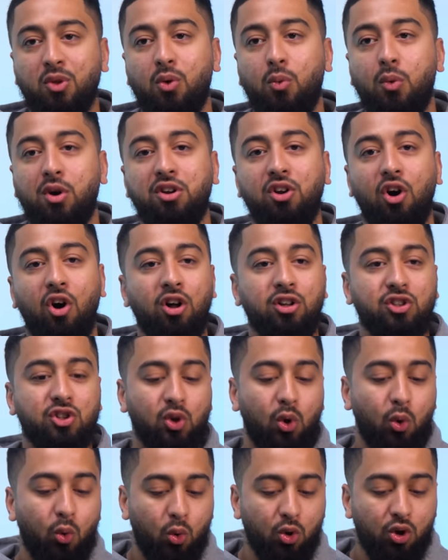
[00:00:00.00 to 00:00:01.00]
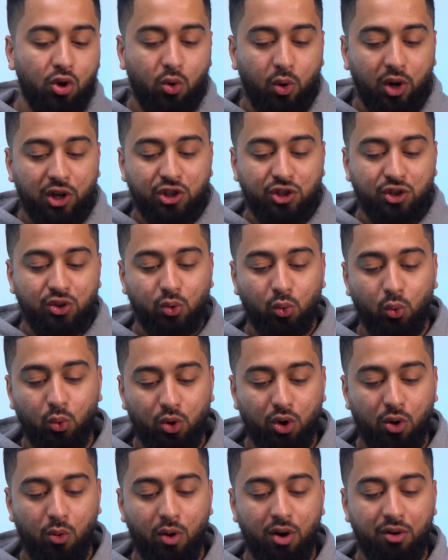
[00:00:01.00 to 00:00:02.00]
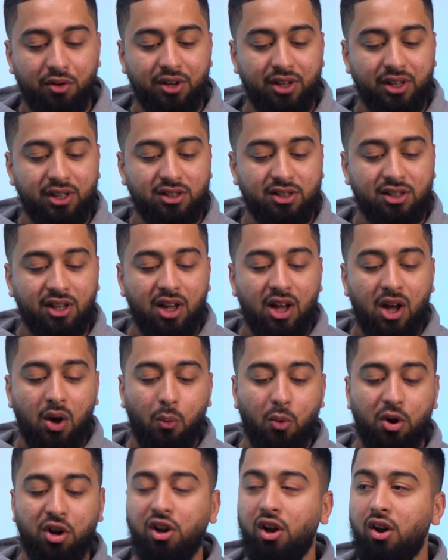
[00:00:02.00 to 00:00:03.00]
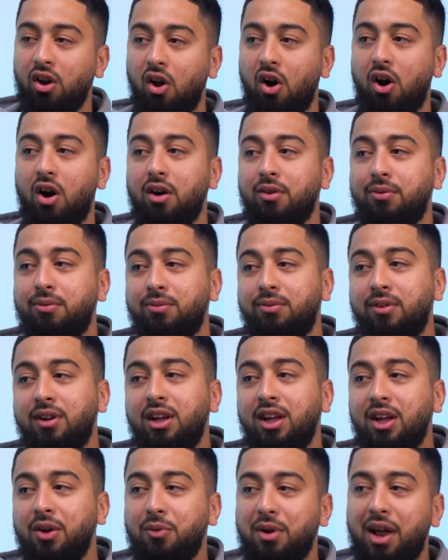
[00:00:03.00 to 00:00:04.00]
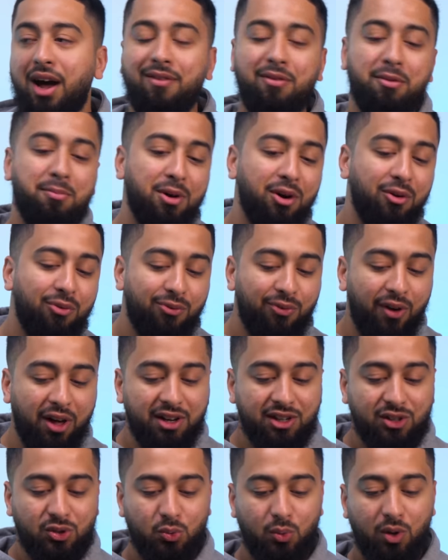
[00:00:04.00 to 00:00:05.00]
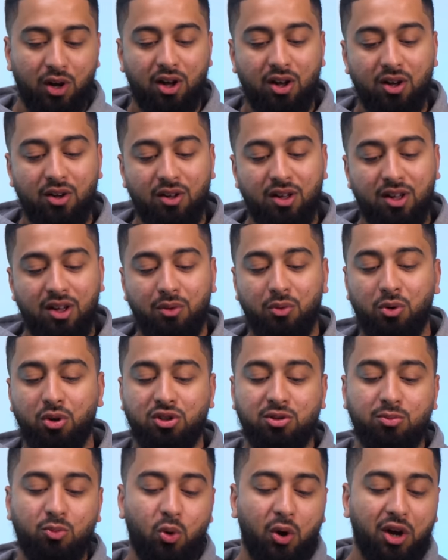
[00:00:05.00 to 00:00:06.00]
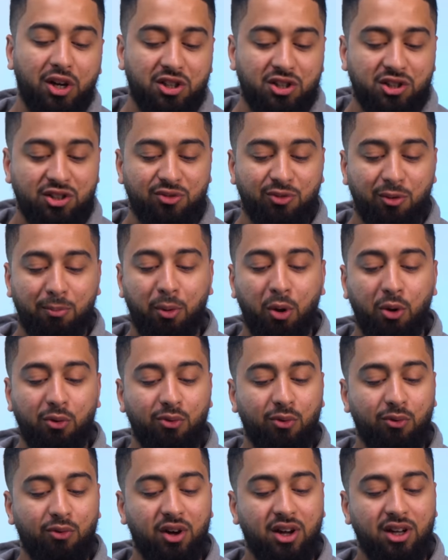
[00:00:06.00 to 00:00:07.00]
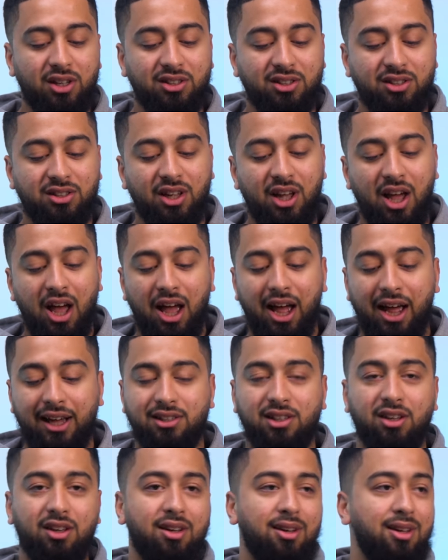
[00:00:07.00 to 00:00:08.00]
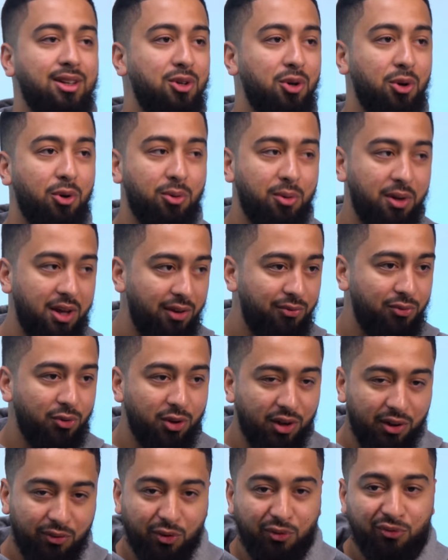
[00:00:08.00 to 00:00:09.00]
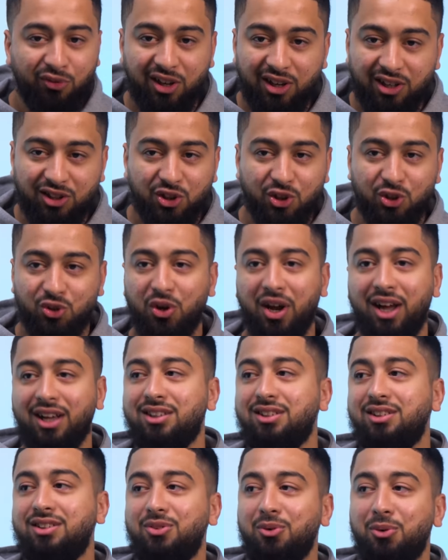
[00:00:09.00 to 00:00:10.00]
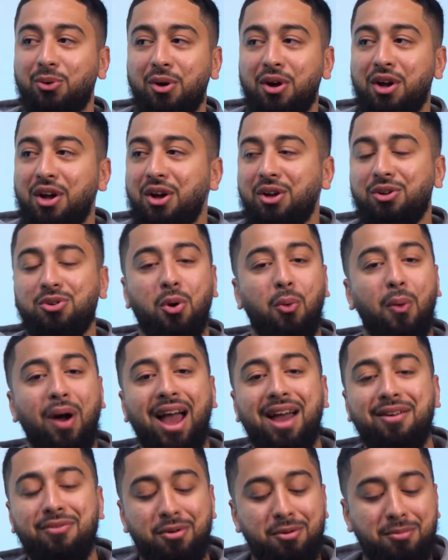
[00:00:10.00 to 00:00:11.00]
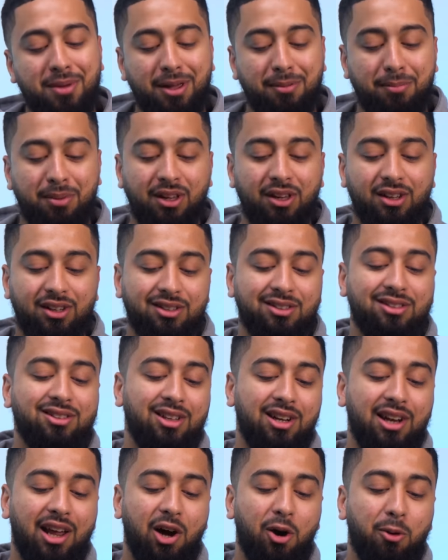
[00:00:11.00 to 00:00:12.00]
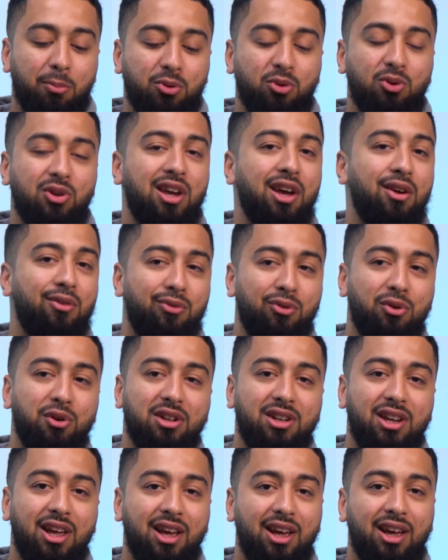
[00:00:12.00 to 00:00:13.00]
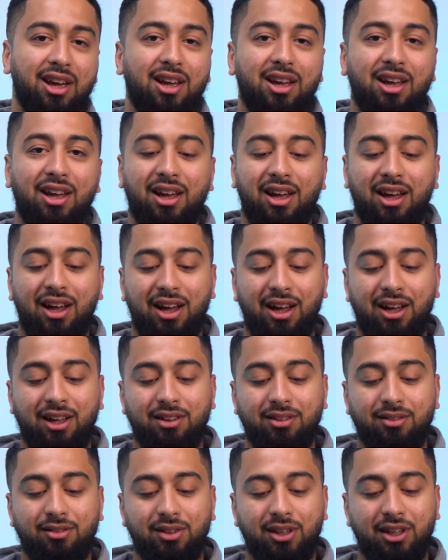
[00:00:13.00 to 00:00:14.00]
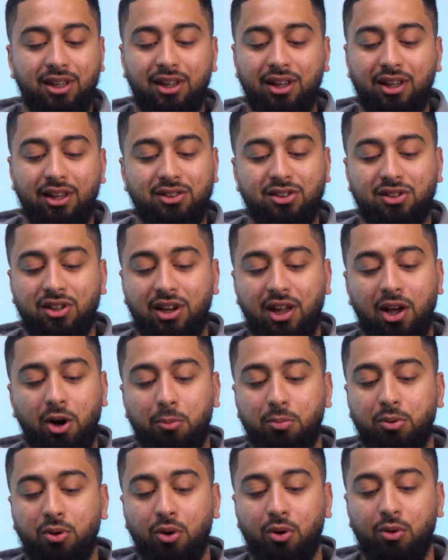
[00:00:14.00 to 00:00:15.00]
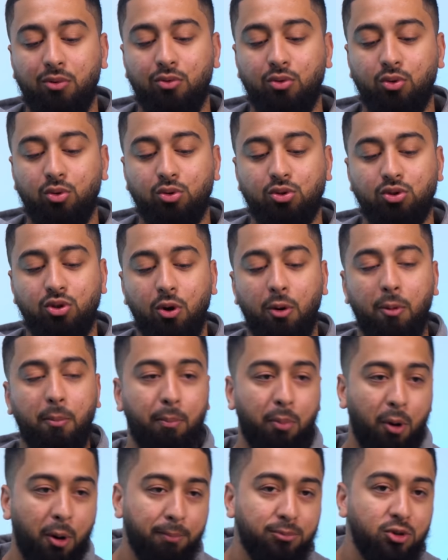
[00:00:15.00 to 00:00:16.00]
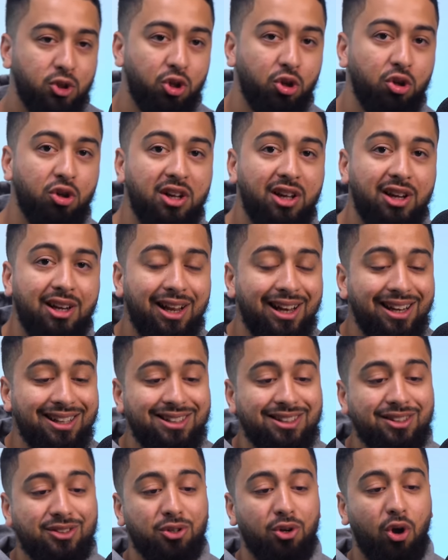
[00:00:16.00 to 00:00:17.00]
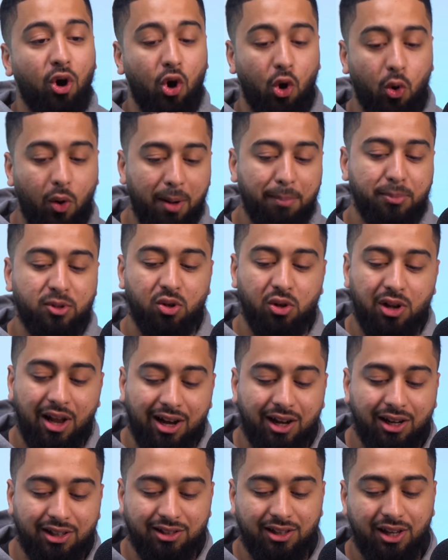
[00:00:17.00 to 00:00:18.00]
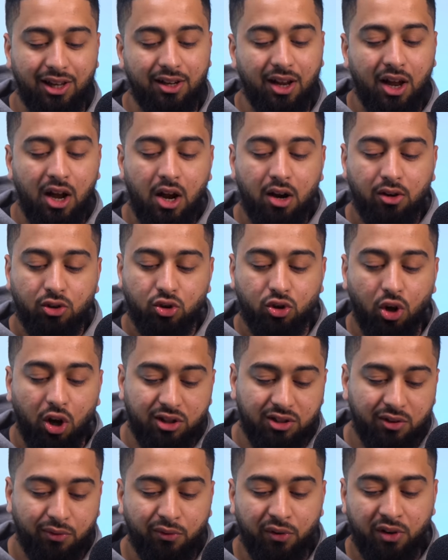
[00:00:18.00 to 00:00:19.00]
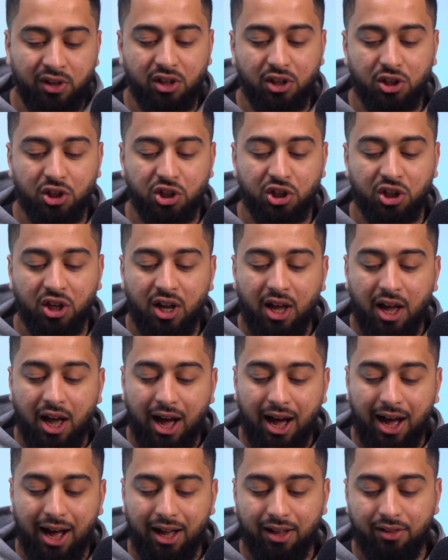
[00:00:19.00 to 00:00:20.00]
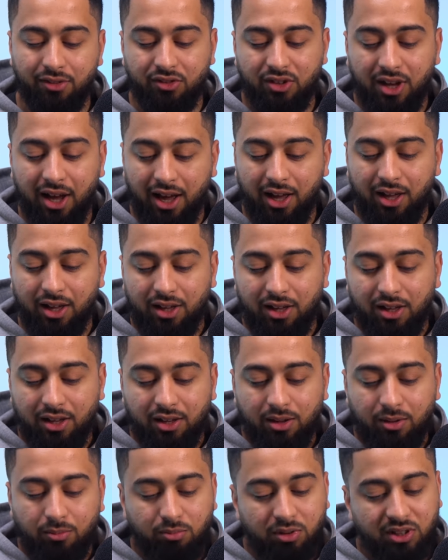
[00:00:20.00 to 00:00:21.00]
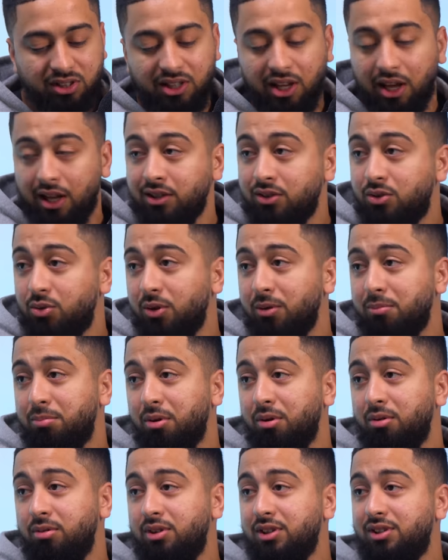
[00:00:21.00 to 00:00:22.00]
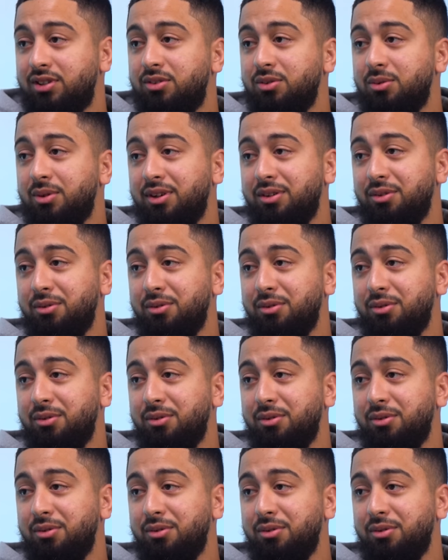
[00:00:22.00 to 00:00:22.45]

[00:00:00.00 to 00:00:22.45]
We're going to answer all your questions, all your worries. We're going to laugh we're gonna have a bit of fun as well. We've got some questions for both of us. It's a you know if you if you're feeling stressed or you know whatever it may be, this is gonna help you get through the day and it's going to help you overall. So, boom, tune in, listen to the whole episode, like I said, start to finish. And yeah, let's get into it, bro. Let's do it.